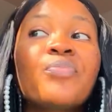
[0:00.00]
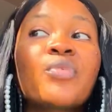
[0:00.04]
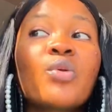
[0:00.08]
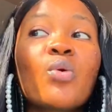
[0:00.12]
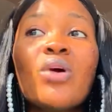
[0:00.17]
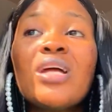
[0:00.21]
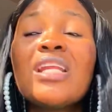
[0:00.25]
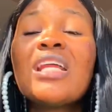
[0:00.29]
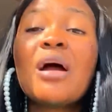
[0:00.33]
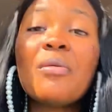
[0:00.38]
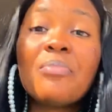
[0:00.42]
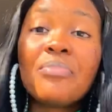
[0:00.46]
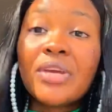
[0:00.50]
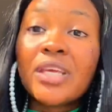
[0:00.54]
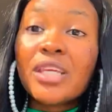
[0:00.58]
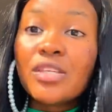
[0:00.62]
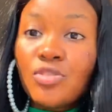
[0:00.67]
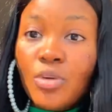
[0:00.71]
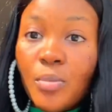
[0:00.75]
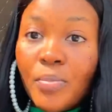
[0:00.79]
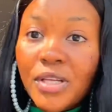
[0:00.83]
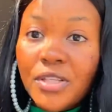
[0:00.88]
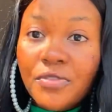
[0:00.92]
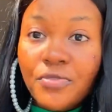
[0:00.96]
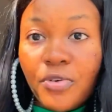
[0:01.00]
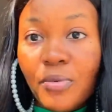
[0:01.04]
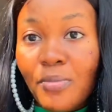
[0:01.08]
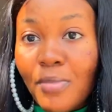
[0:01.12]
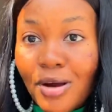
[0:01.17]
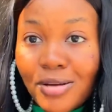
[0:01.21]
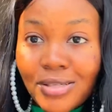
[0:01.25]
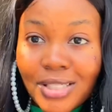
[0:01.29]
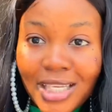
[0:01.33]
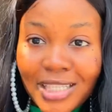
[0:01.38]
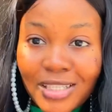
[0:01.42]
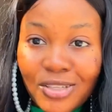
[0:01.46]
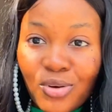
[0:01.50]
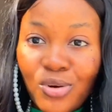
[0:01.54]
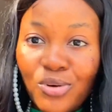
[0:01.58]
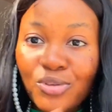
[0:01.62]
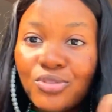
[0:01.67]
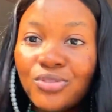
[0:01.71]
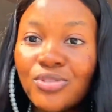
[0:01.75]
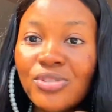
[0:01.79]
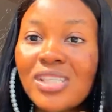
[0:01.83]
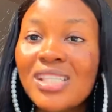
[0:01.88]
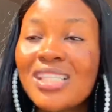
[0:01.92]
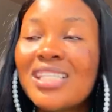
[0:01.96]
when they are bringing somebody from outside the
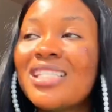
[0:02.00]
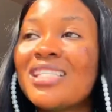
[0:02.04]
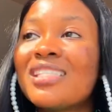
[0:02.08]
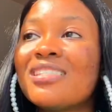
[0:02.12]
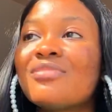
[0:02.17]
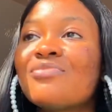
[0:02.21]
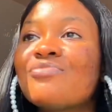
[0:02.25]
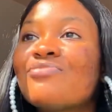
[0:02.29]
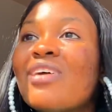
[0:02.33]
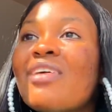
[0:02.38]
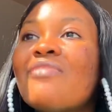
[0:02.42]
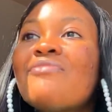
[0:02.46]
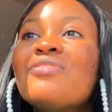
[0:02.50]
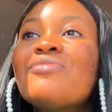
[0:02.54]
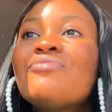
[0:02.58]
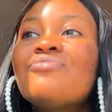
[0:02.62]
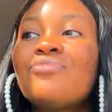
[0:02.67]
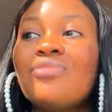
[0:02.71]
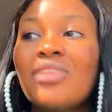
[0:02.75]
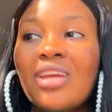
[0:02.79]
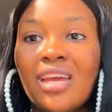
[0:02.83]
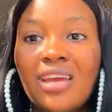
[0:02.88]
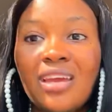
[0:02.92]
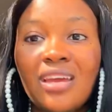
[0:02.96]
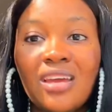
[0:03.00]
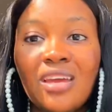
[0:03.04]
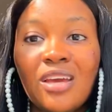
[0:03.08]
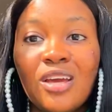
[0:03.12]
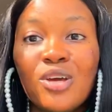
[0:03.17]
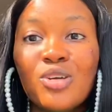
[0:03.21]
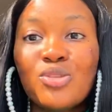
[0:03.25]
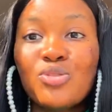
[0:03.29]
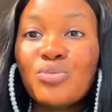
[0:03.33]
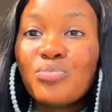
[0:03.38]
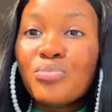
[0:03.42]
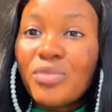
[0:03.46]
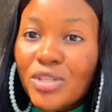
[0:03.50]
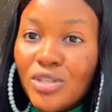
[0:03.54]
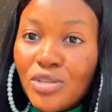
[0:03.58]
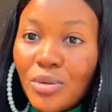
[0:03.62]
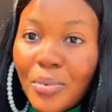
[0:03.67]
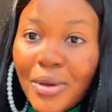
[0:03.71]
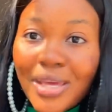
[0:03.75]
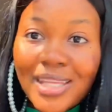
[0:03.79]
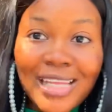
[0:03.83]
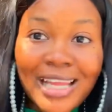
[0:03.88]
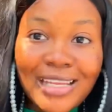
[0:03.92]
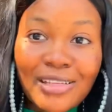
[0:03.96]
country, it is very rare to bring
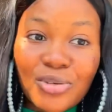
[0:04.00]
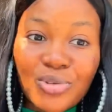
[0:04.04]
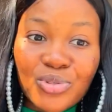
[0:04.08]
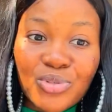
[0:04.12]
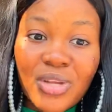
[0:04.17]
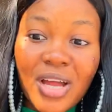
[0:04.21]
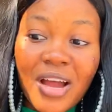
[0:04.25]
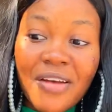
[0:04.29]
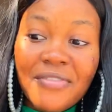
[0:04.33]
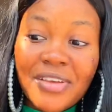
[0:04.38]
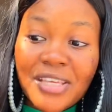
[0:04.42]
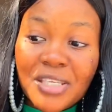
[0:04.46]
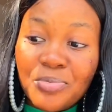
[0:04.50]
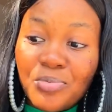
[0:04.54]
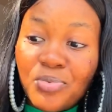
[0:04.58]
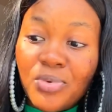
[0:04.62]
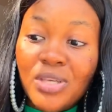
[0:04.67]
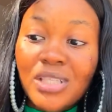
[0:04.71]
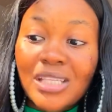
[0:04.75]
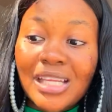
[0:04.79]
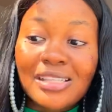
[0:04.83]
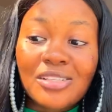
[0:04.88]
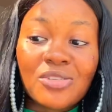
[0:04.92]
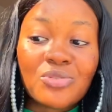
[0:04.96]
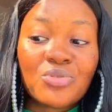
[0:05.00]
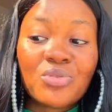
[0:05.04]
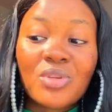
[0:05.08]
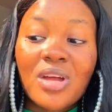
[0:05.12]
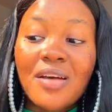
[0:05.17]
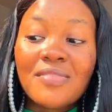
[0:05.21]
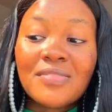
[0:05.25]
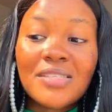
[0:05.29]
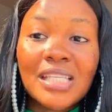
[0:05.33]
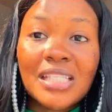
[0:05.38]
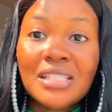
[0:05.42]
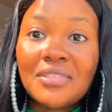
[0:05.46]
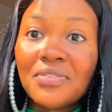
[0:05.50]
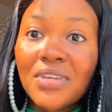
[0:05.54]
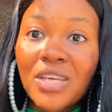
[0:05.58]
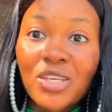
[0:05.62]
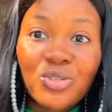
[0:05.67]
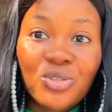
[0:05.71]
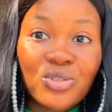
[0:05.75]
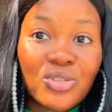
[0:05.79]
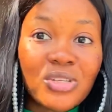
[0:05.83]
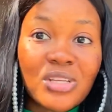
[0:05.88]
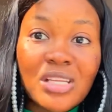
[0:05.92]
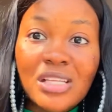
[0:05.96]
somebody that does not have experience, that does not have
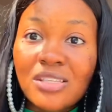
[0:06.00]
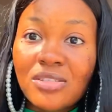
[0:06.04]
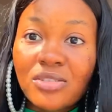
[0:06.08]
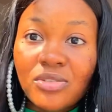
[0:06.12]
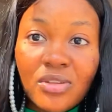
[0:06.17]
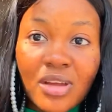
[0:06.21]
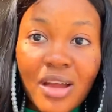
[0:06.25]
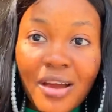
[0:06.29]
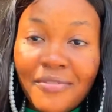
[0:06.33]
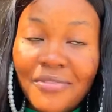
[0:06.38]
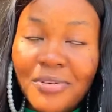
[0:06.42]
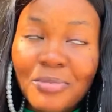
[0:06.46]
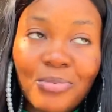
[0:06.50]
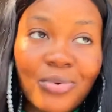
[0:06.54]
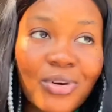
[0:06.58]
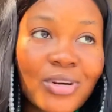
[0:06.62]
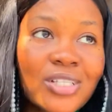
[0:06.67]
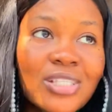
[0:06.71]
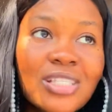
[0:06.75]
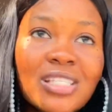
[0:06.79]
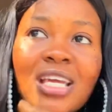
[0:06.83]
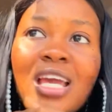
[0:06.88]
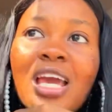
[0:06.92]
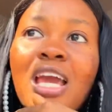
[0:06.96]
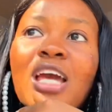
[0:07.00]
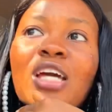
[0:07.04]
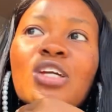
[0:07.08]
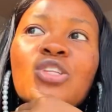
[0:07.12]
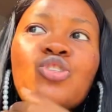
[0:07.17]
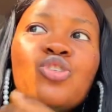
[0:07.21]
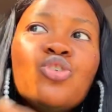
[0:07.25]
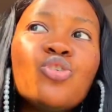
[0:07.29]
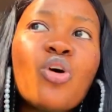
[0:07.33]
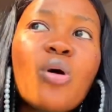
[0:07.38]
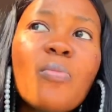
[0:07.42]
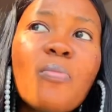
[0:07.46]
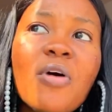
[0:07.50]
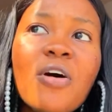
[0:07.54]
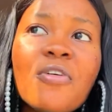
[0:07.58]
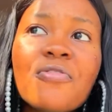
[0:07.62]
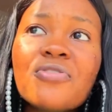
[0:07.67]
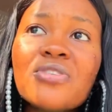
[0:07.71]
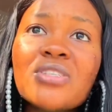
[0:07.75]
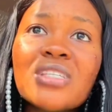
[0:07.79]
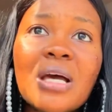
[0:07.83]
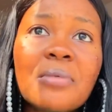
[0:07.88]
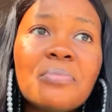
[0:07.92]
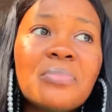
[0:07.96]
certification, that does not have it, because the home
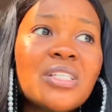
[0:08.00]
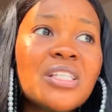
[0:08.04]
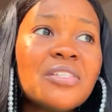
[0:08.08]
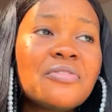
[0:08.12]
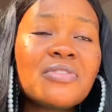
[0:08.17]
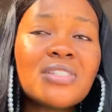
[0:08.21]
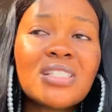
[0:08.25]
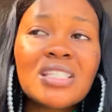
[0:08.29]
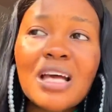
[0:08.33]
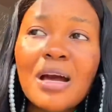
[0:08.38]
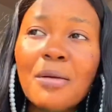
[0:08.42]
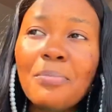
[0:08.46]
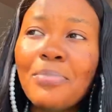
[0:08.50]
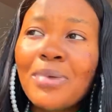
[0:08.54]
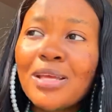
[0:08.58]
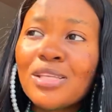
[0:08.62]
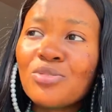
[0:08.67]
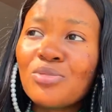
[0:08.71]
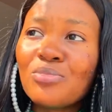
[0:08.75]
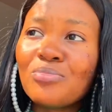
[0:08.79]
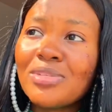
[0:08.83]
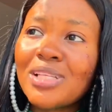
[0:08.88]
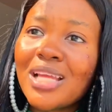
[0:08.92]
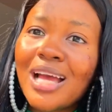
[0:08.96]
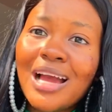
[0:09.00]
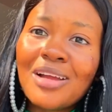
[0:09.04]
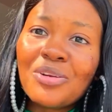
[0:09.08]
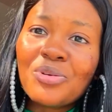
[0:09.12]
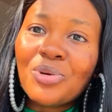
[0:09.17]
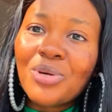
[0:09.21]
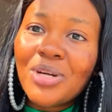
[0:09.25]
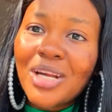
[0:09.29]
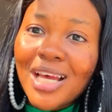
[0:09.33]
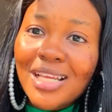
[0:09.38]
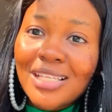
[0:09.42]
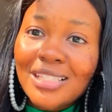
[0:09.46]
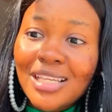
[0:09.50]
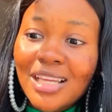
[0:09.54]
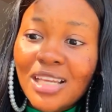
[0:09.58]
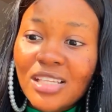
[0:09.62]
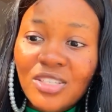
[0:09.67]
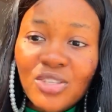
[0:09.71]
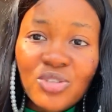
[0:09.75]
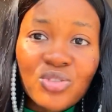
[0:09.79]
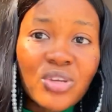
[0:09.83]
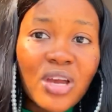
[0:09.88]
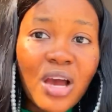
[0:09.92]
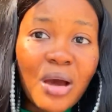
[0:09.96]
office, the visa person will be like, I don't understand,
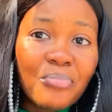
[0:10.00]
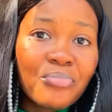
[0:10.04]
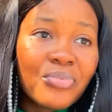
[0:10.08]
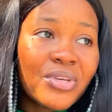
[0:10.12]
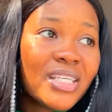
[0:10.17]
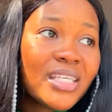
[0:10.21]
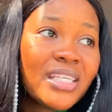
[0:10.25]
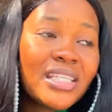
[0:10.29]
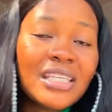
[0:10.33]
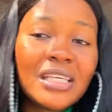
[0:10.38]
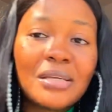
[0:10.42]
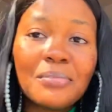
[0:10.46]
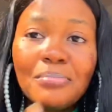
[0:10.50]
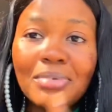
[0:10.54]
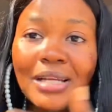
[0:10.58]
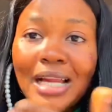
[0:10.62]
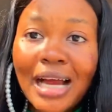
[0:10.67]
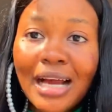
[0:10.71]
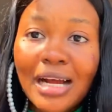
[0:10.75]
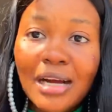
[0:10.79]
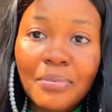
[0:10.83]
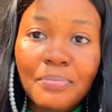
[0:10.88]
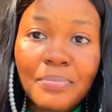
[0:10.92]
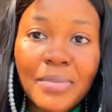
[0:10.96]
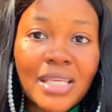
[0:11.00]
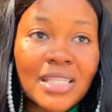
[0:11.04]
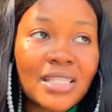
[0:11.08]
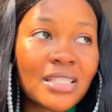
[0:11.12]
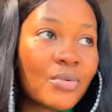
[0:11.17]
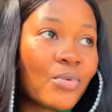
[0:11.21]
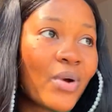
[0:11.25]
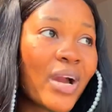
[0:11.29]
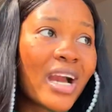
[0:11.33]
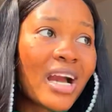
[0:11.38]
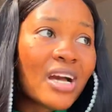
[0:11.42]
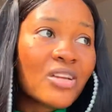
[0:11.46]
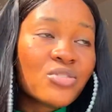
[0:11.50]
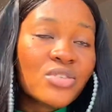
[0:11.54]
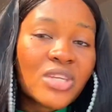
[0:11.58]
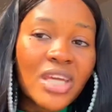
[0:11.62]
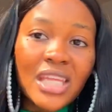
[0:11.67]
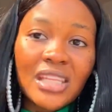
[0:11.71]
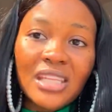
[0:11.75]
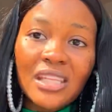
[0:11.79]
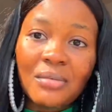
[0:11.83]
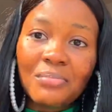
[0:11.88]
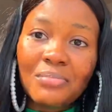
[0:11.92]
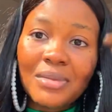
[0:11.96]
since you are bringing a blank person, why can't you
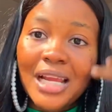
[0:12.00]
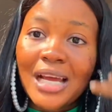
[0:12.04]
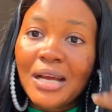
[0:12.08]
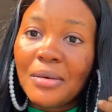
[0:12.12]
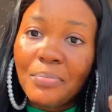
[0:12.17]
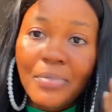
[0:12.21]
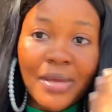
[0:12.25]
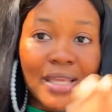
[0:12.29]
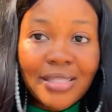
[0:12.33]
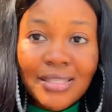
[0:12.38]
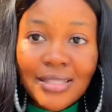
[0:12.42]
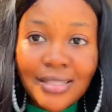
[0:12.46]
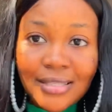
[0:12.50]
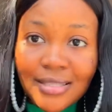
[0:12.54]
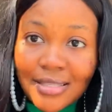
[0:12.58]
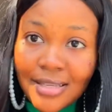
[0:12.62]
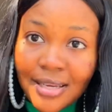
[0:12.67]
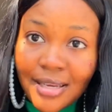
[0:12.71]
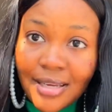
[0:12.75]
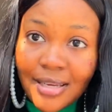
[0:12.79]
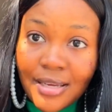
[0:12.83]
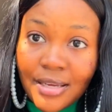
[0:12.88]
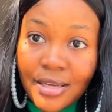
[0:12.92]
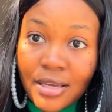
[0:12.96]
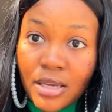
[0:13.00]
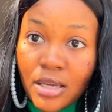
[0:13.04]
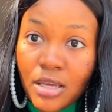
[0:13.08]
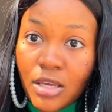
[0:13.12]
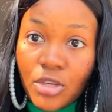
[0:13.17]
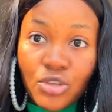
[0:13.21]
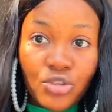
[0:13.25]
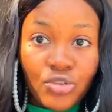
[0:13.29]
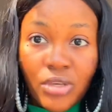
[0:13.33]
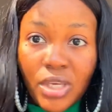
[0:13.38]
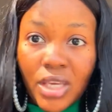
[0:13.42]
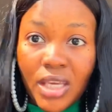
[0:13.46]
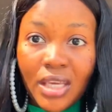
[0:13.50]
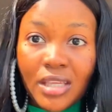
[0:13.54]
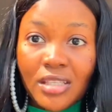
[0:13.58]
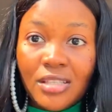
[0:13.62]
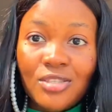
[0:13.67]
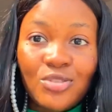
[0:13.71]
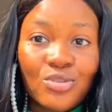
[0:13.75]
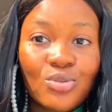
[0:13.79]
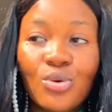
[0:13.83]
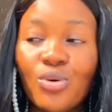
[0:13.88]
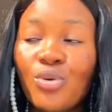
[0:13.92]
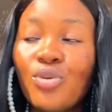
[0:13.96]
get a blank person there? You
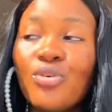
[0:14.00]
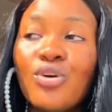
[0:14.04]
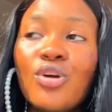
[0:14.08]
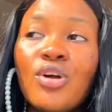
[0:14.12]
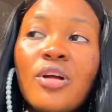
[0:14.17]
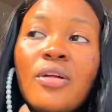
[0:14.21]
get? So